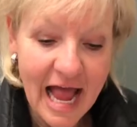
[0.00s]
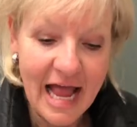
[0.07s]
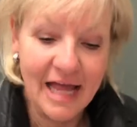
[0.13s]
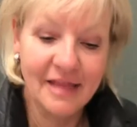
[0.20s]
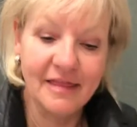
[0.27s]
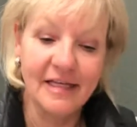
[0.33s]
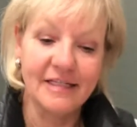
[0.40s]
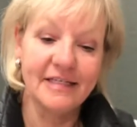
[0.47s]

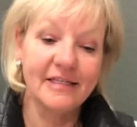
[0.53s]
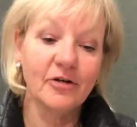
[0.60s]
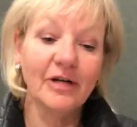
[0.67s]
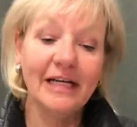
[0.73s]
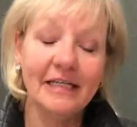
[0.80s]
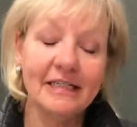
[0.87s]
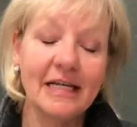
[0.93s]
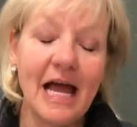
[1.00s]
And the
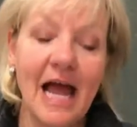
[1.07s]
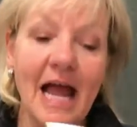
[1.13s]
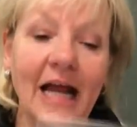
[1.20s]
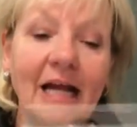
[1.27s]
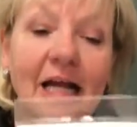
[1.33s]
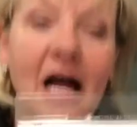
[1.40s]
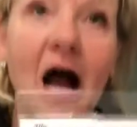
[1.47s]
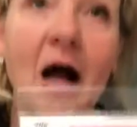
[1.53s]
treat
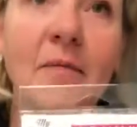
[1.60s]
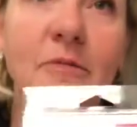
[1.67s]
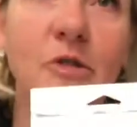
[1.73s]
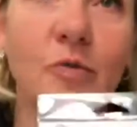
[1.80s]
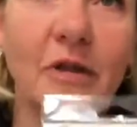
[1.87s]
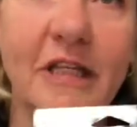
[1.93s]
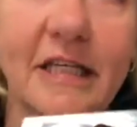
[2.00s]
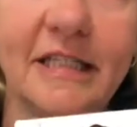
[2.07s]
tag comes with